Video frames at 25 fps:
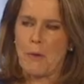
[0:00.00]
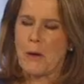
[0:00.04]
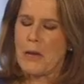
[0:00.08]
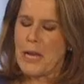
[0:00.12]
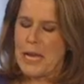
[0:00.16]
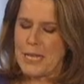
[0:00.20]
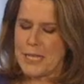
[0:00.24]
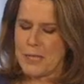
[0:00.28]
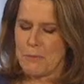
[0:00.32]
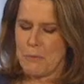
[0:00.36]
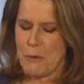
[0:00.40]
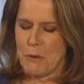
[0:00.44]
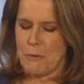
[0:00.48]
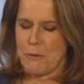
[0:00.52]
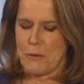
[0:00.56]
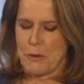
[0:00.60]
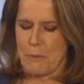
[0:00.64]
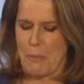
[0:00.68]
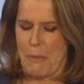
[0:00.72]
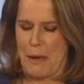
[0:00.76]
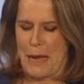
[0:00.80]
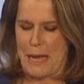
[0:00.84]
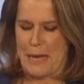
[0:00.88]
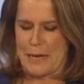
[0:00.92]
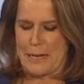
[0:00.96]
well, let's move
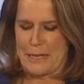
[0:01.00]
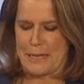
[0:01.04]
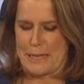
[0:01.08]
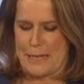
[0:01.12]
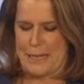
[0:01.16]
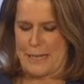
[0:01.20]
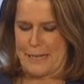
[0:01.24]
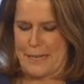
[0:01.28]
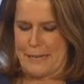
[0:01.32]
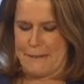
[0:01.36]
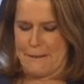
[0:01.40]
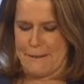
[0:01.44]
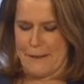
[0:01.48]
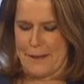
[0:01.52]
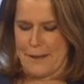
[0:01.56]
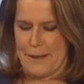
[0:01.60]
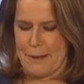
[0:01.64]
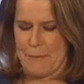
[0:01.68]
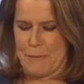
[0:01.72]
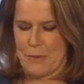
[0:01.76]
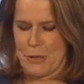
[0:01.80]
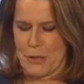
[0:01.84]
to banks now,